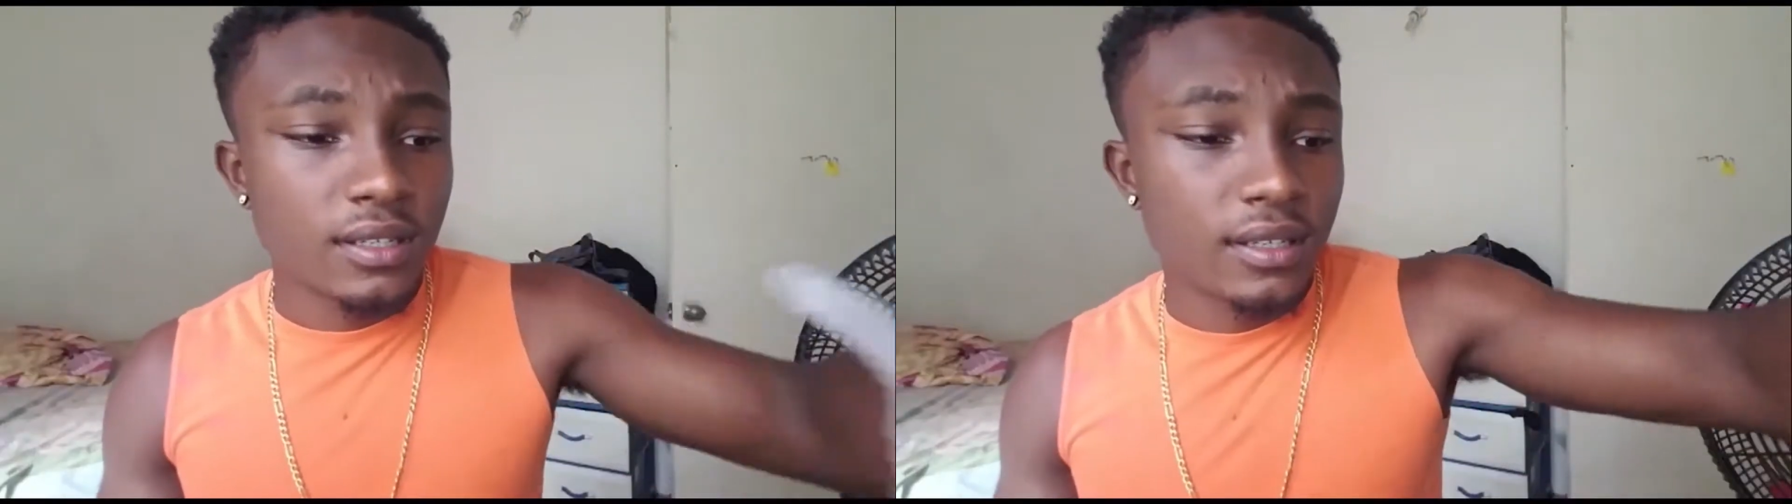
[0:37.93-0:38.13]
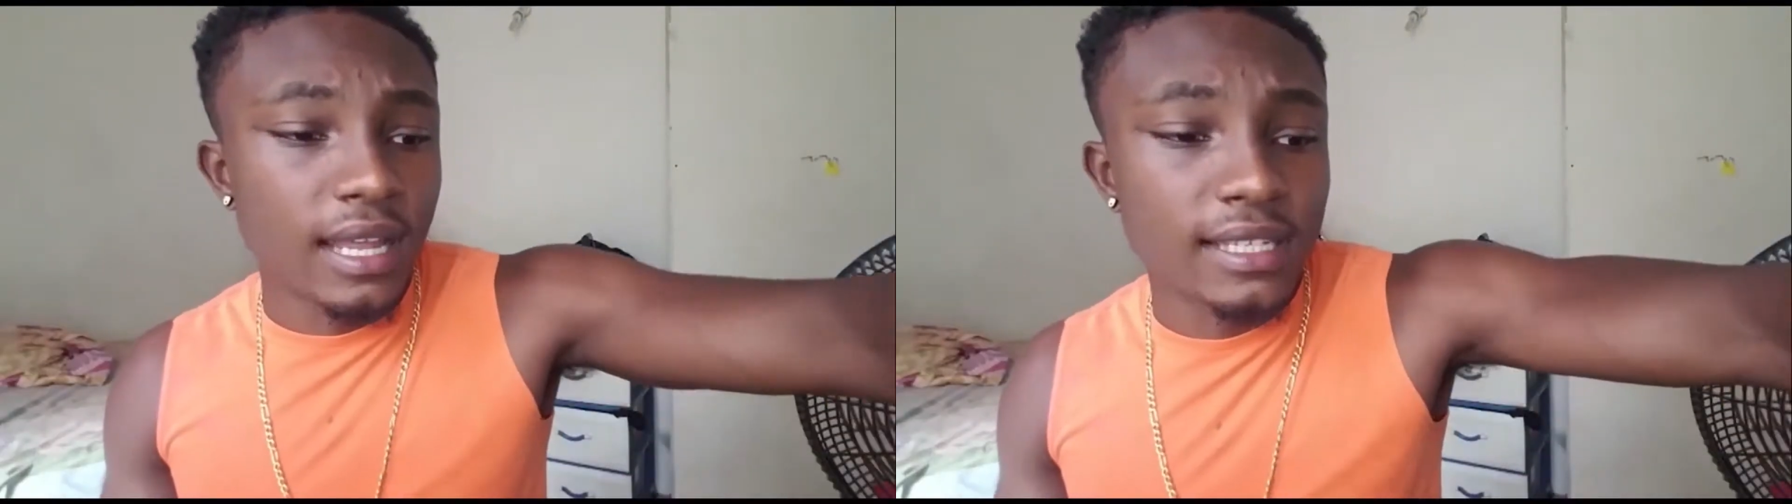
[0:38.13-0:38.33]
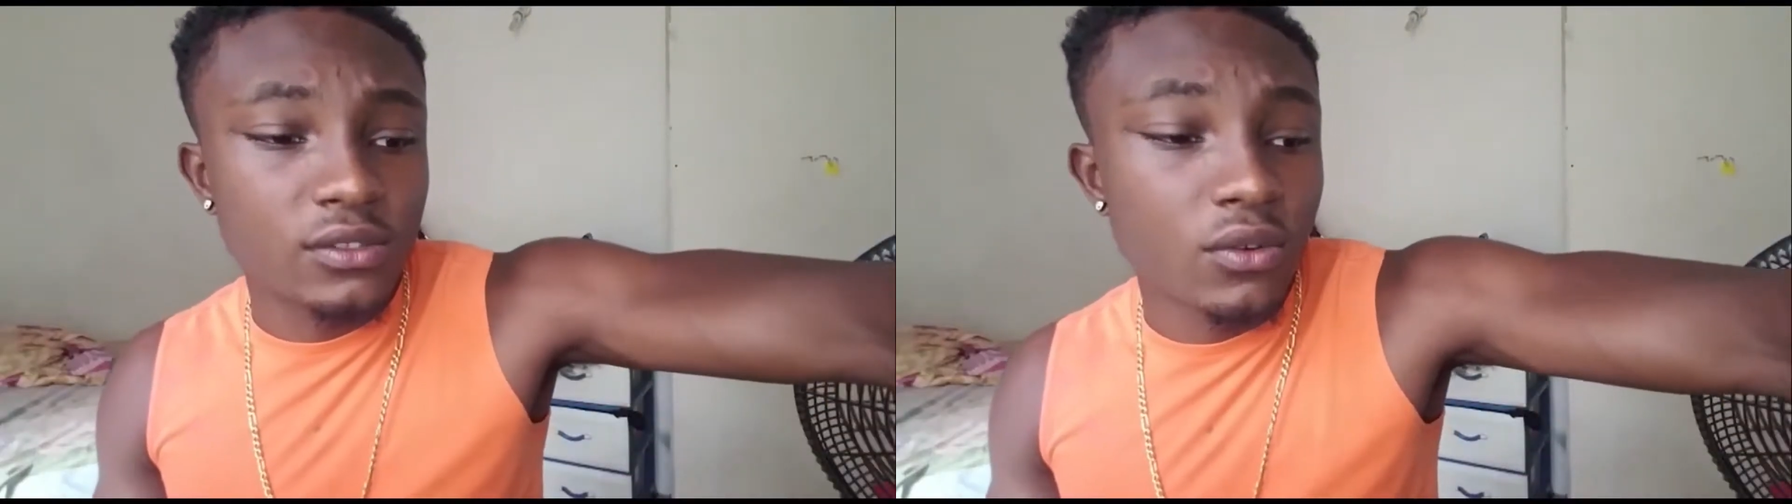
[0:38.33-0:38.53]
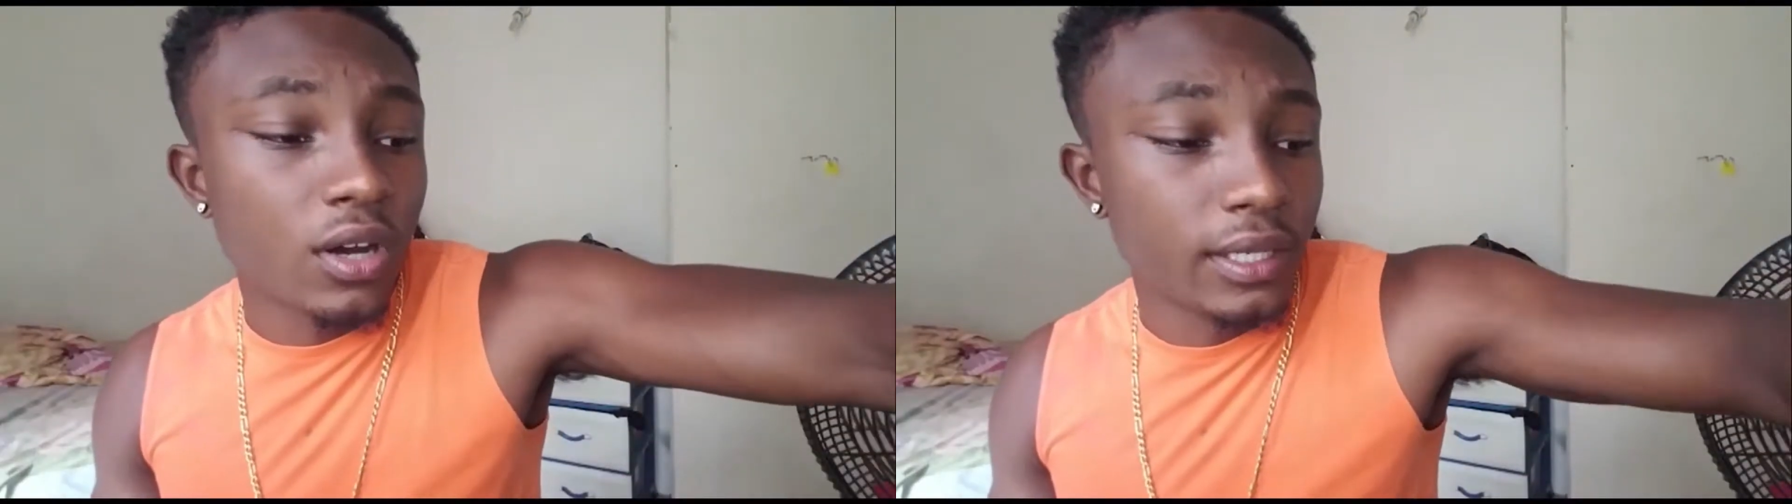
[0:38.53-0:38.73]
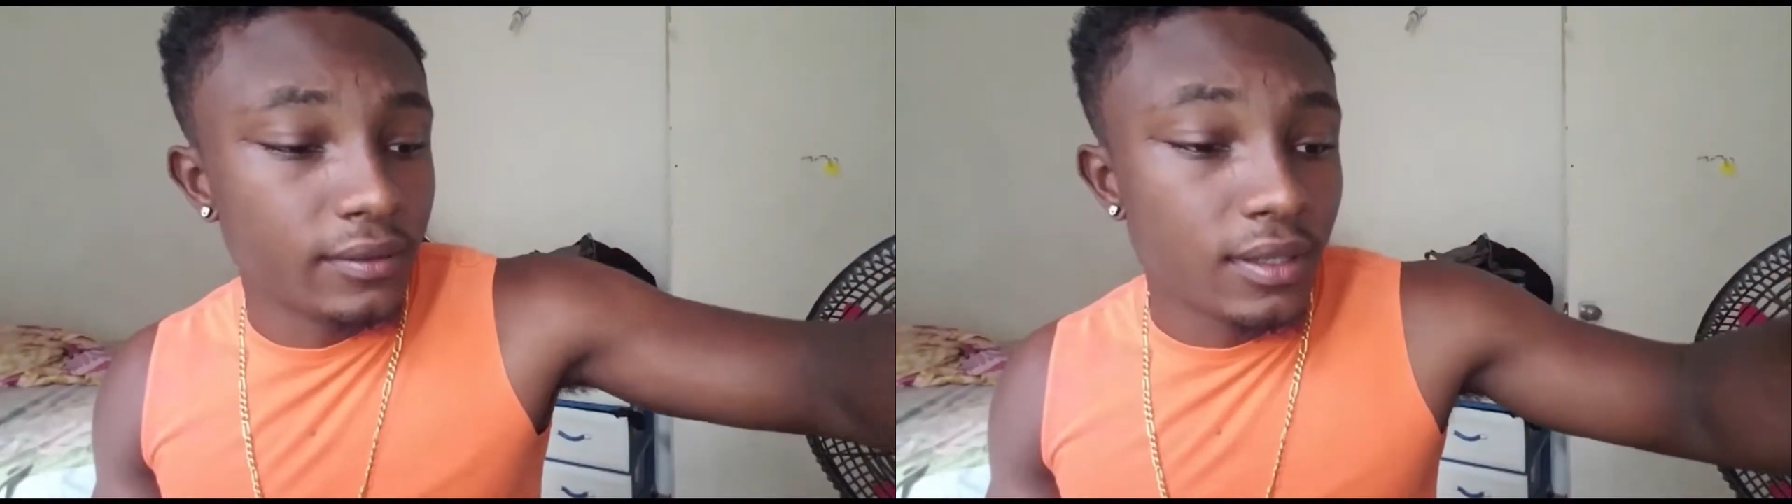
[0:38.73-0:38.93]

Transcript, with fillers: That's one.